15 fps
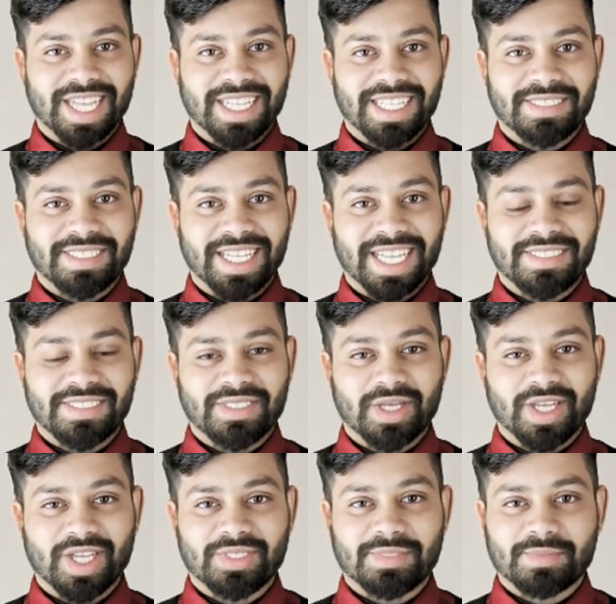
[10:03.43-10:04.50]
And that's
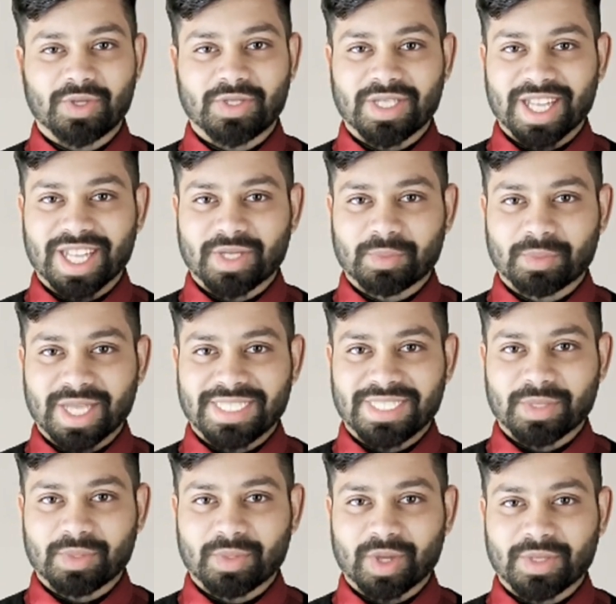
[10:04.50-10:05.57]
all for our
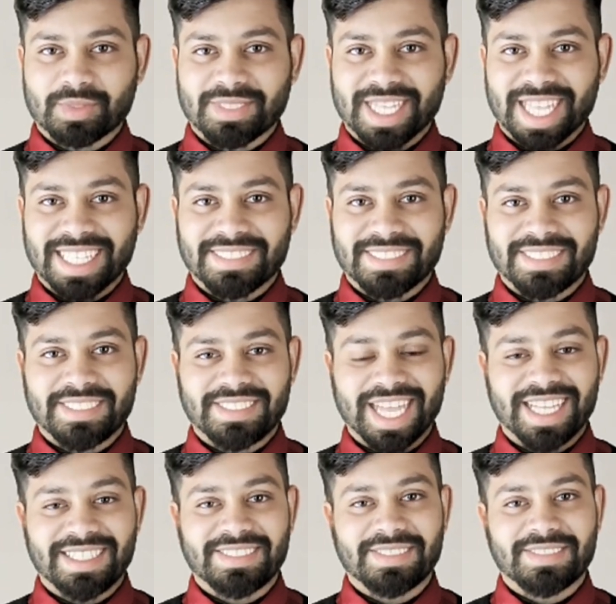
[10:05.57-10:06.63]
video on Etsy
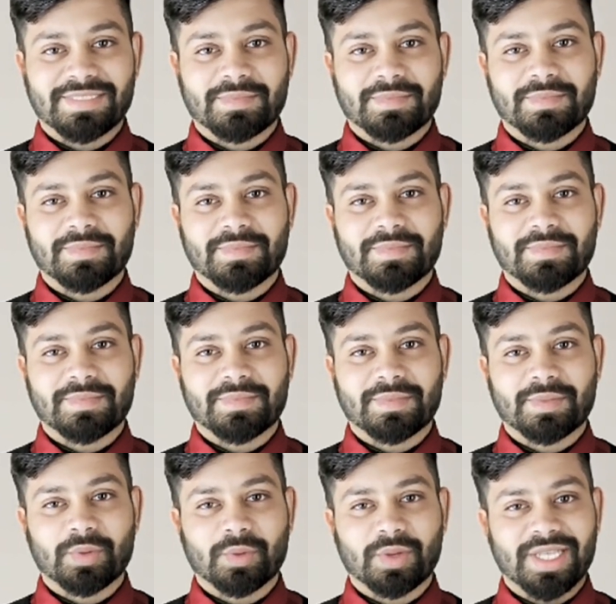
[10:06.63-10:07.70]
tags.
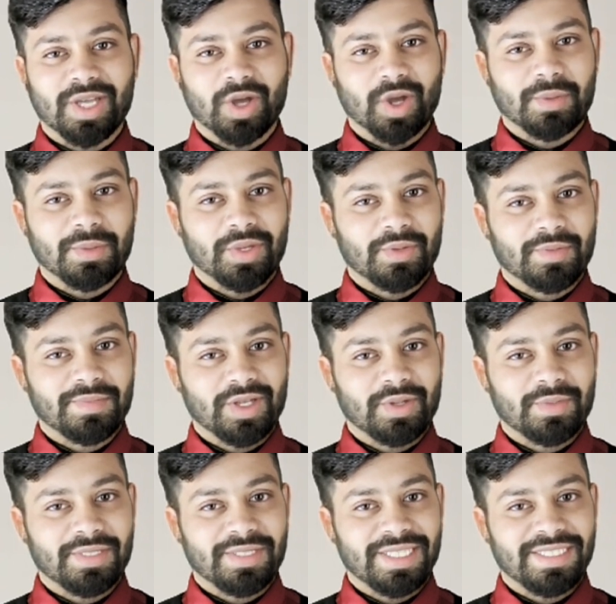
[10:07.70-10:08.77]
We hope you
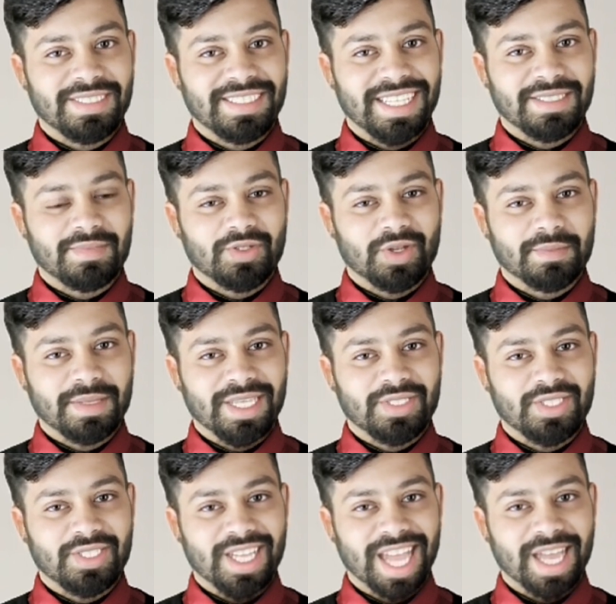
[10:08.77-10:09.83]
found this
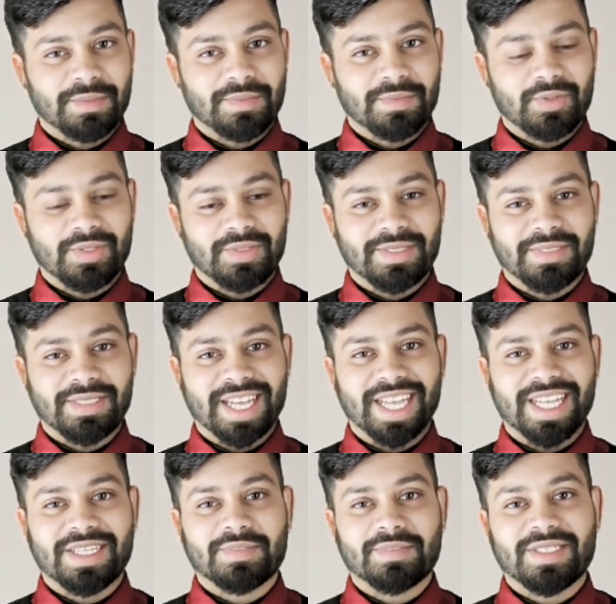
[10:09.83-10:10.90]
information helpful
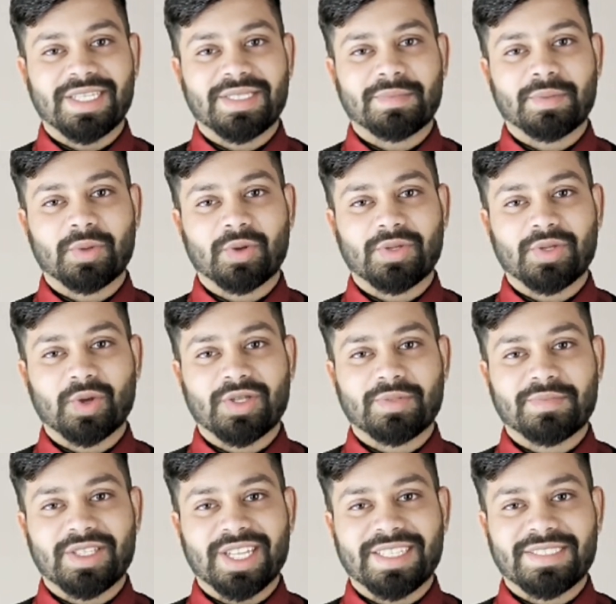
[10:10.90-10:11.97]
and feel more
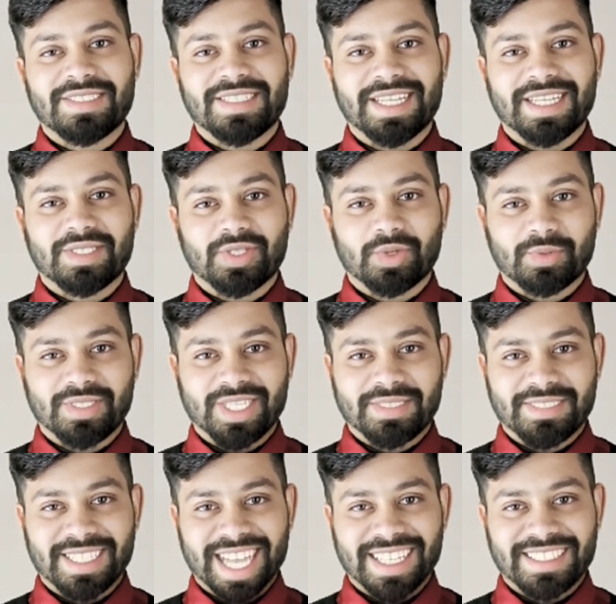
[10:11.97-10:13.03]
confident in
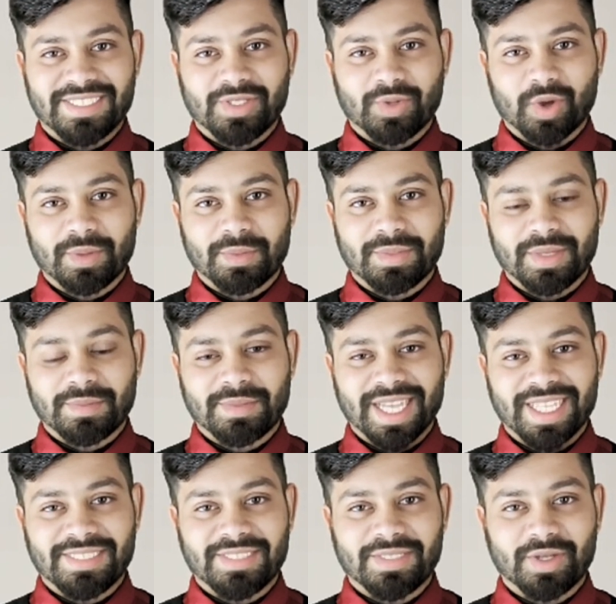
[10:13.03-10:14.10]
using tags to
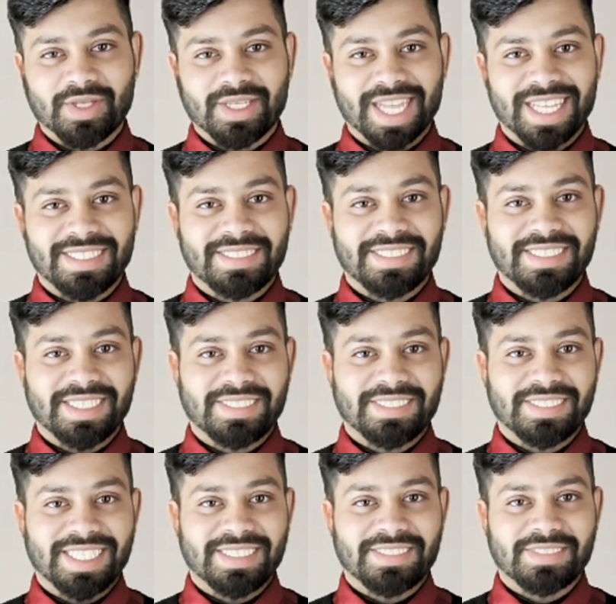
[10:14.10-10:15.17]
optimize your Etsy
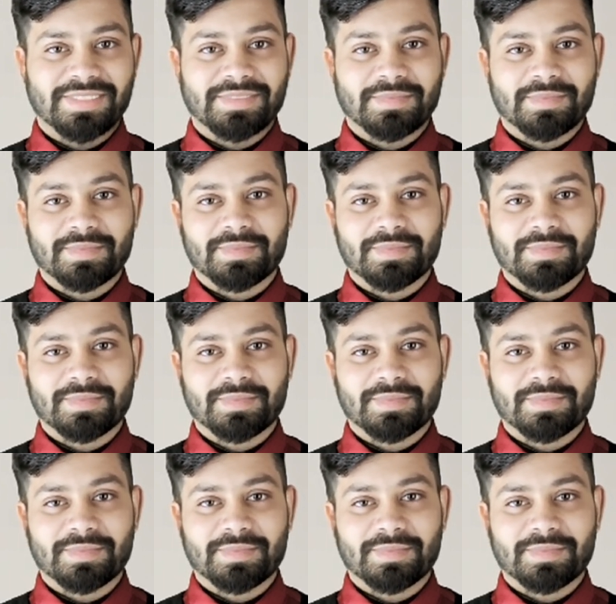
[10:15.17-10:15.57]
listings.